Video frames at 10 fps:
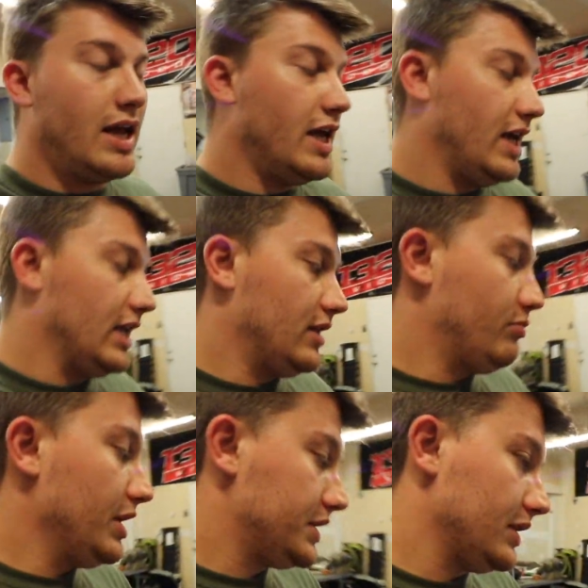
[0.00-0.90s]
and
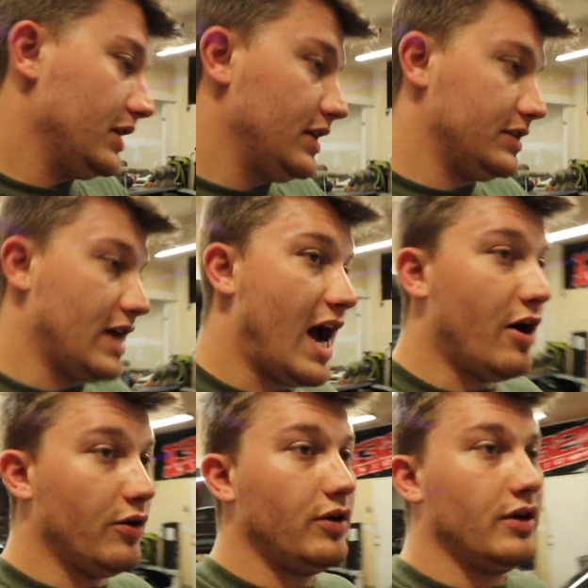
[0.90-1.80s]
basically is
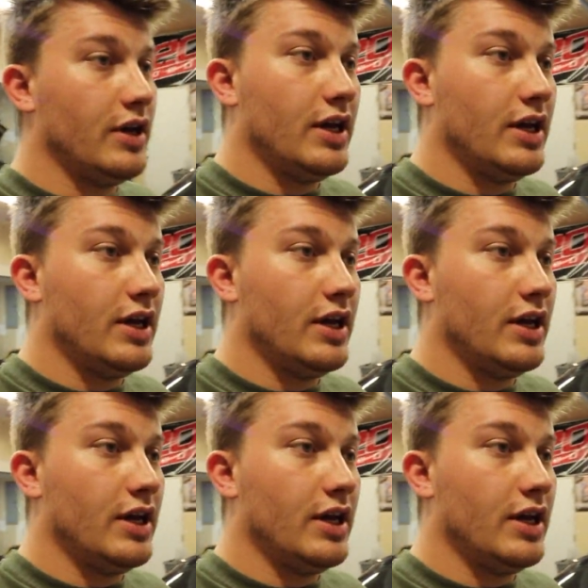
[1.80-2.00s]
how